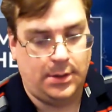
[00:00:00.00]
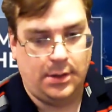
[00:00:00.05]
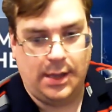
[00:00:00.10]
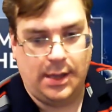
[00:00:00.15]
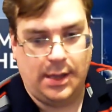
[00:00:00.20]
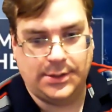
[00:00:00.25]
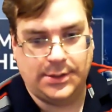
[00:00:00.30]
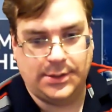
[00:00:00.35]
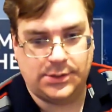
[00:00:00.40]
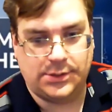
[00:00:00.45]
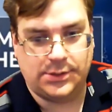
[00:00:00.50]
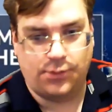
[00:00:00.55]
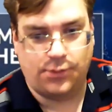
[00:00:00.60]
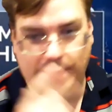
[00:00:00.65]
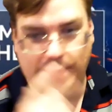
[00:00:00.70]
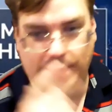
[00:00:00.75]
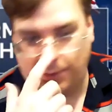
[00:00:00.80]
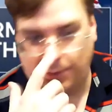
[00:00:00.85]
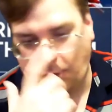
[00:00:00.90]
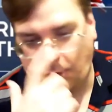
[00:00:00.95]
and just
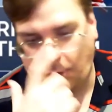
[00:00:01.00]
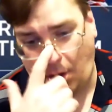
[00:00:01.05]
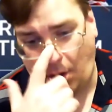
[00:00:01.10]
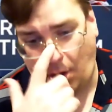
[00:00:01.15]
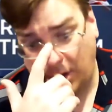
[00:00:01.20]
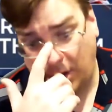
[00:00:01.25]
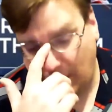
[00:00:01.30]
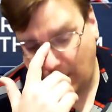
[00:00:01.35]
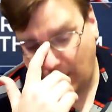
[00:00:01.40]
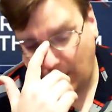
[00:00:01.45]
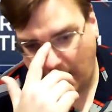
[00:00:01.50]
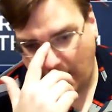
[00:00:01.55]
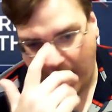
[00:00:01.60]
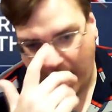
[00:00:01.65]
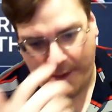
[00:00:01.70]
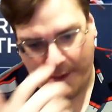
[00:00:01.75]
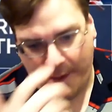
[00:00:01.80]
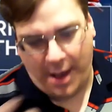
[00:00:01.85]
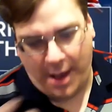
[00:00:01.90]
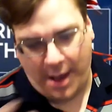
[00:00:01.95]
let it roll.
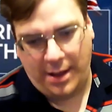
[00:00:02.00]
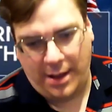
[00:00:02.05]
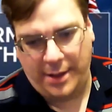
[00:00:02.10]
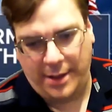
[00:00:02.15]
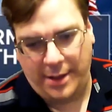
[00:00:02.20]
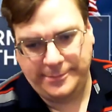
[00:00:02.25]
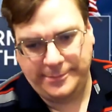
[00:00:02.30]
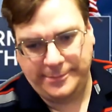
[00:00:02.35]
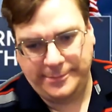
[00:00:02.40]
I